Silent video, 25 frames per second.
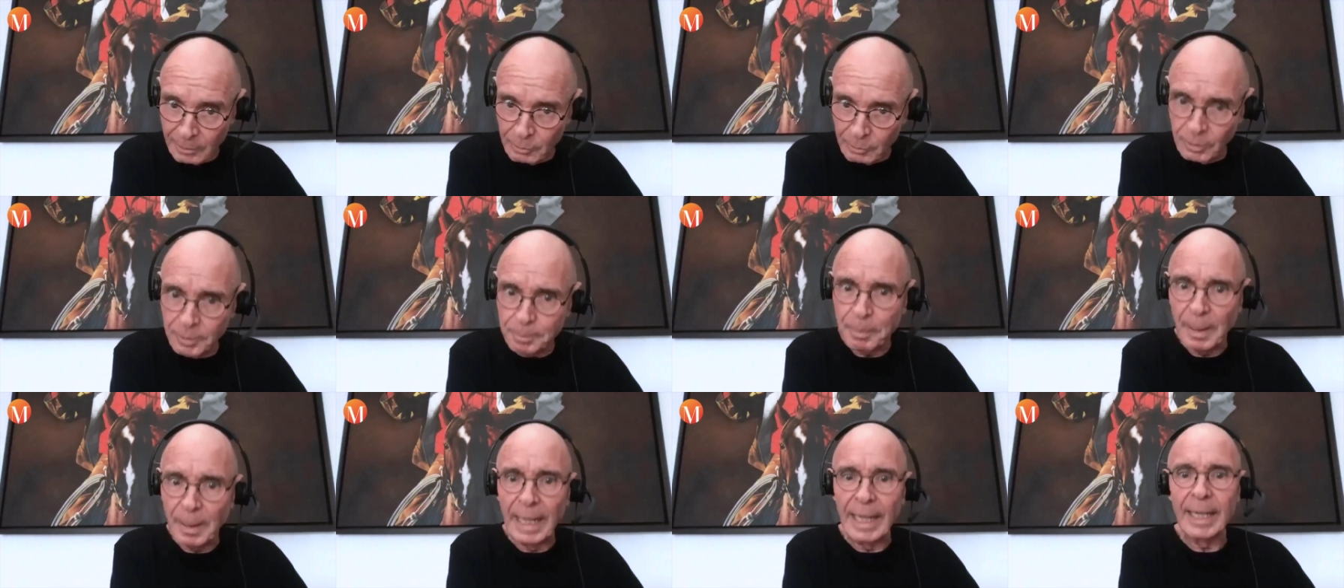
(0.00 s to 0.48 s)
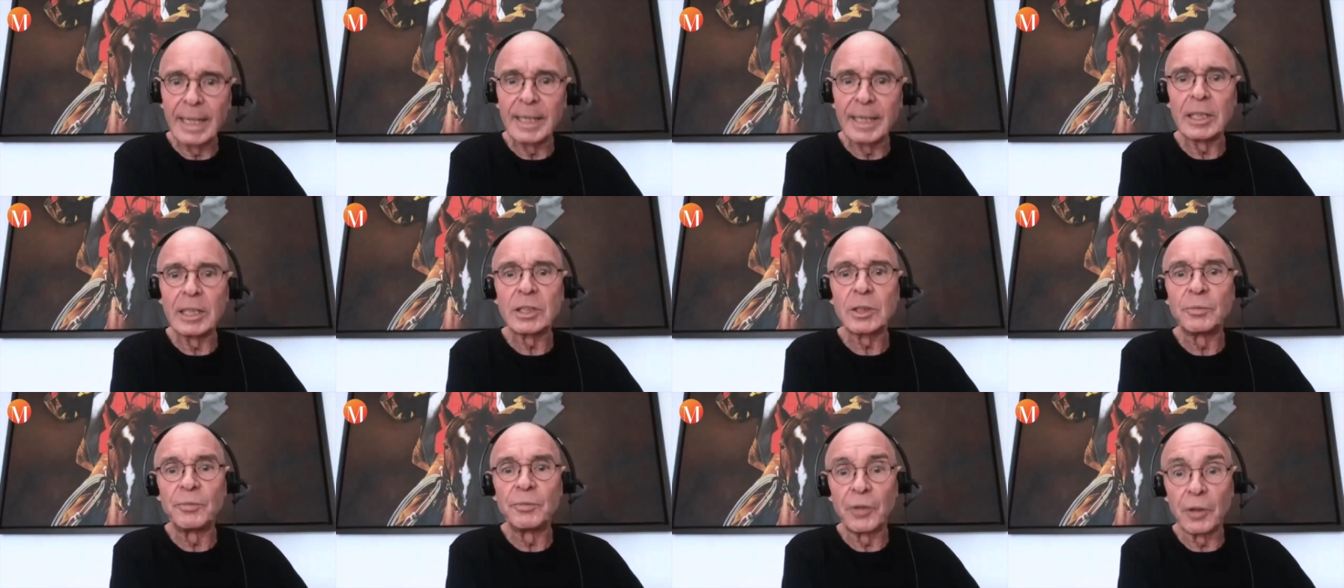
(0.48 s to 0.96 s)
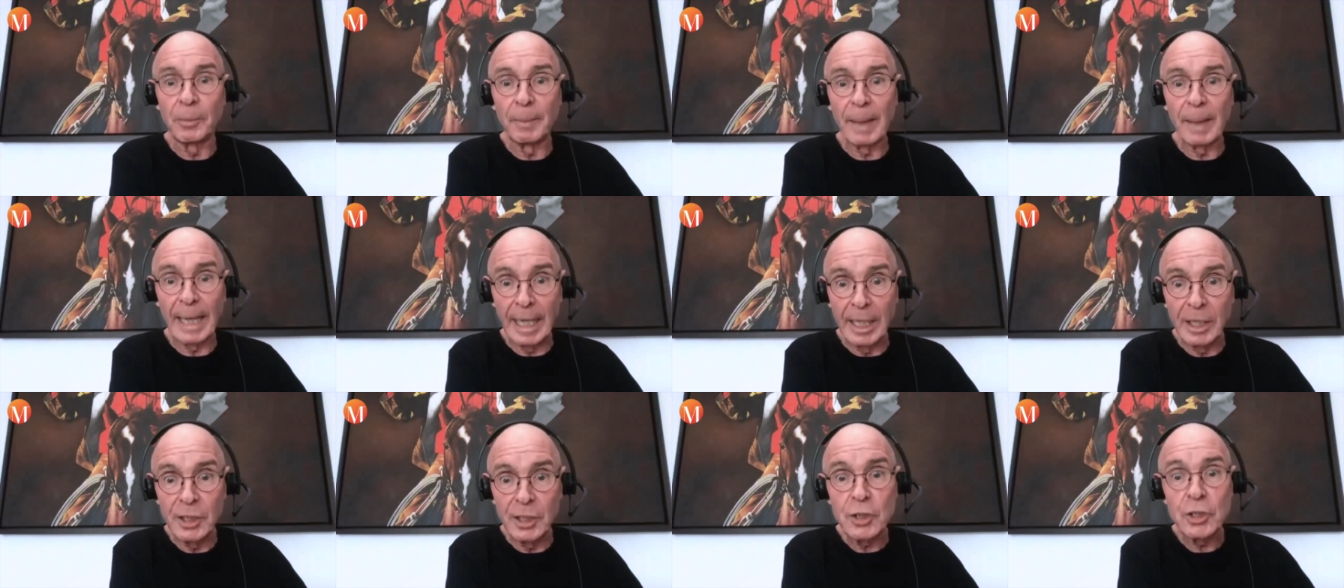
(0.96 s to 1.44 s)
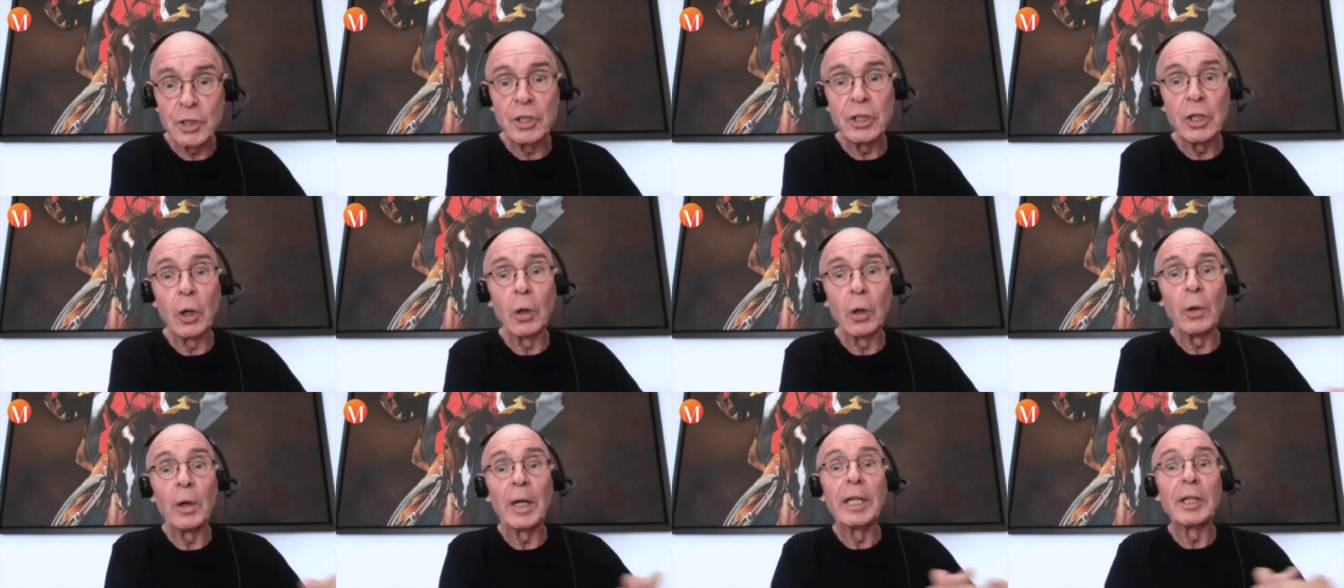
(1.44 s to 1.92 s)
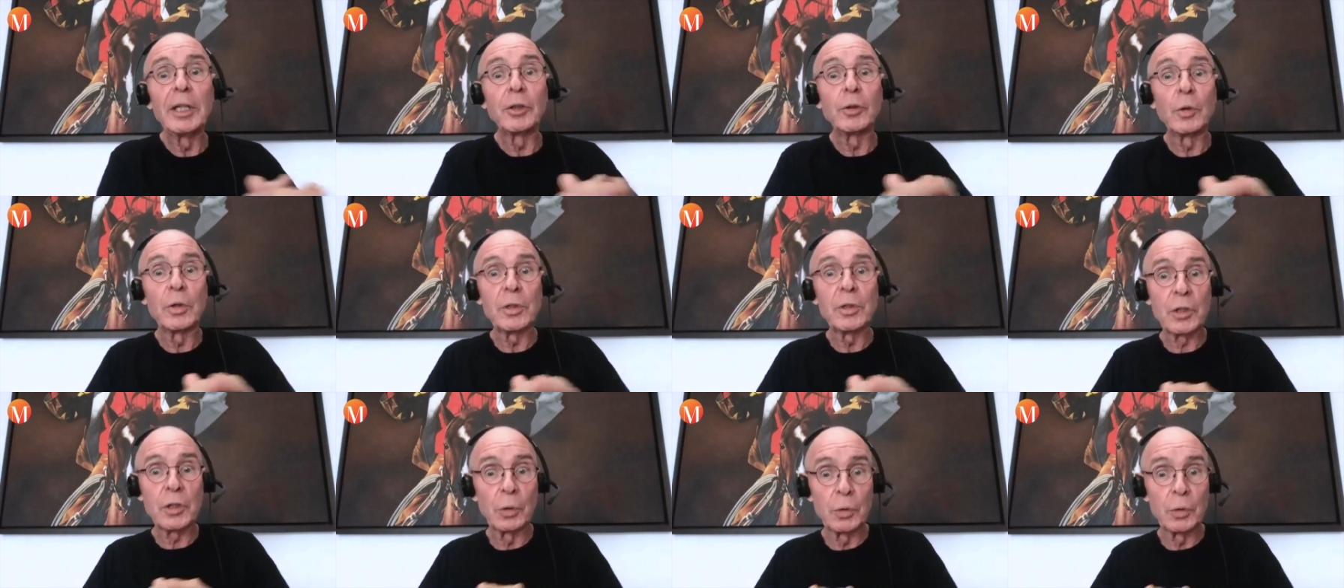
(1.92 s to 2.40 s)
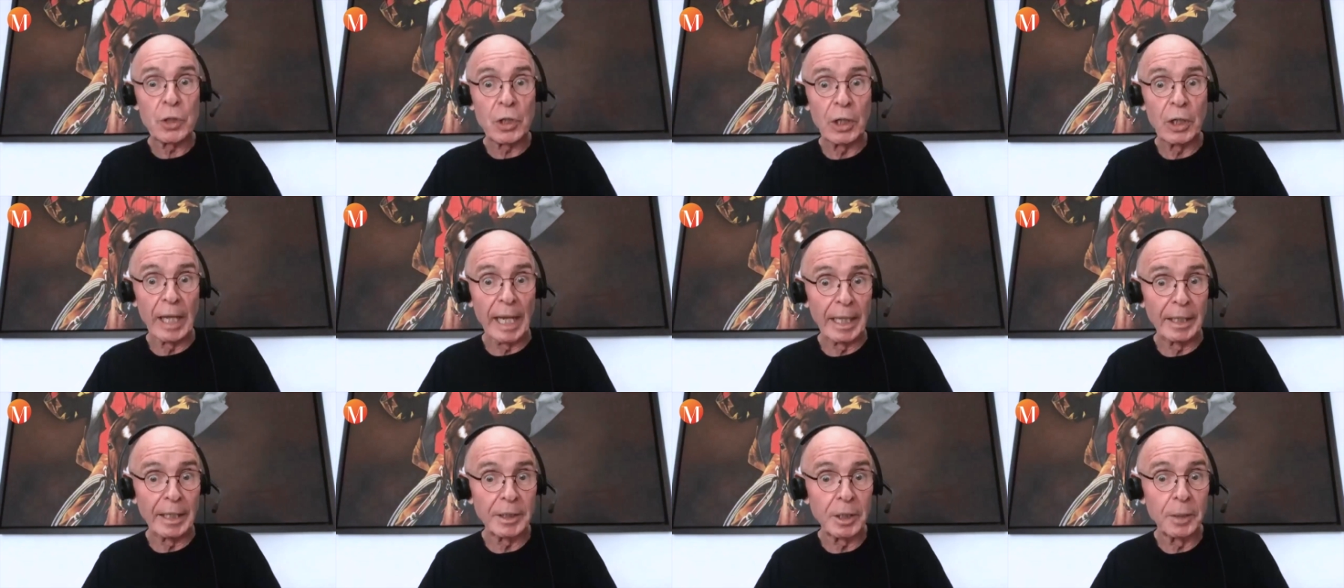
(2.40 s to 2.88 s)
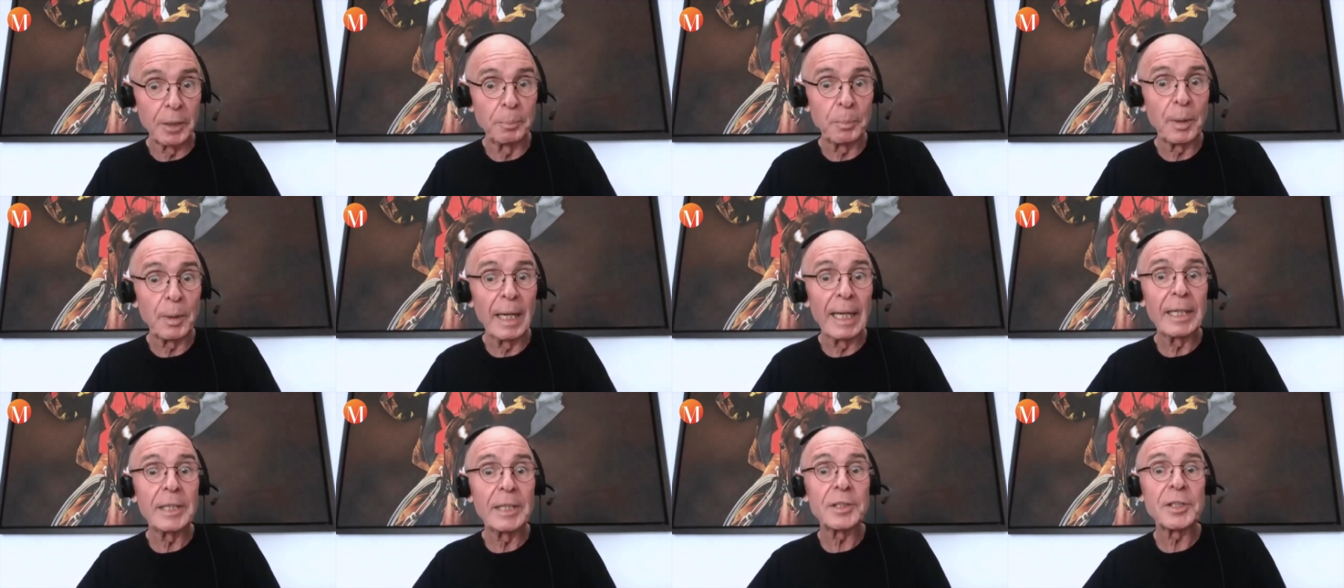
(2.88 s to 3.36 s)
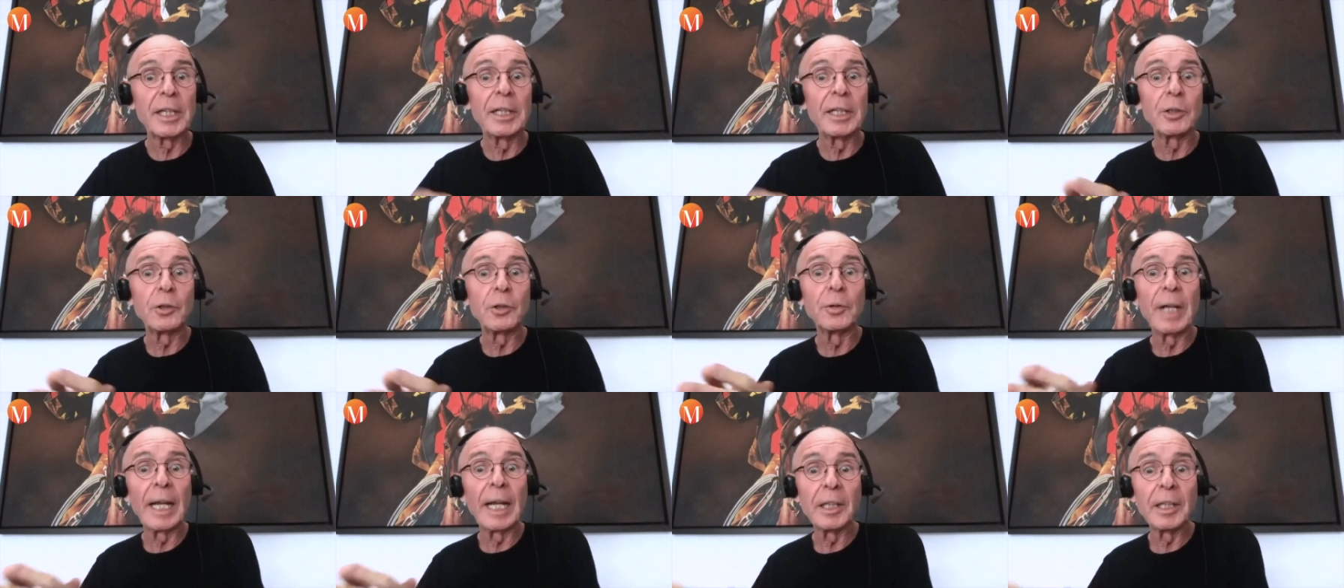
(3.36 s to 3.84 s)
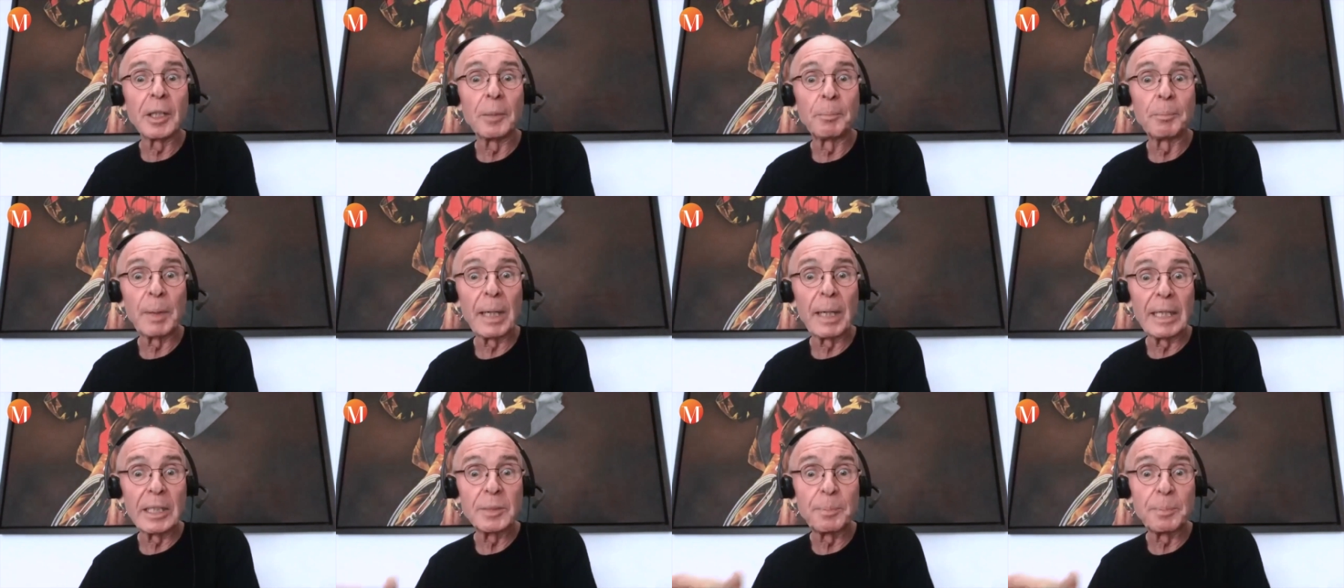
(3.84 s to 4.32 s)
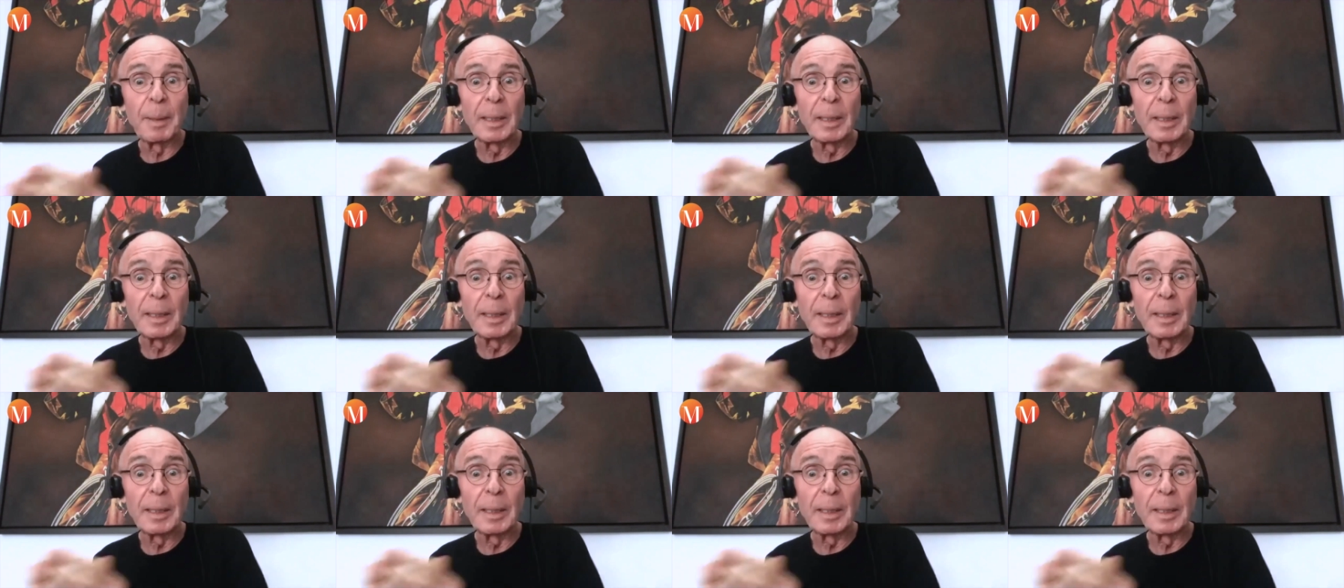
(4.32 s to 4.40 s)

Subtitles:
plan is from an NGO into a social enterprise, into an enterprise.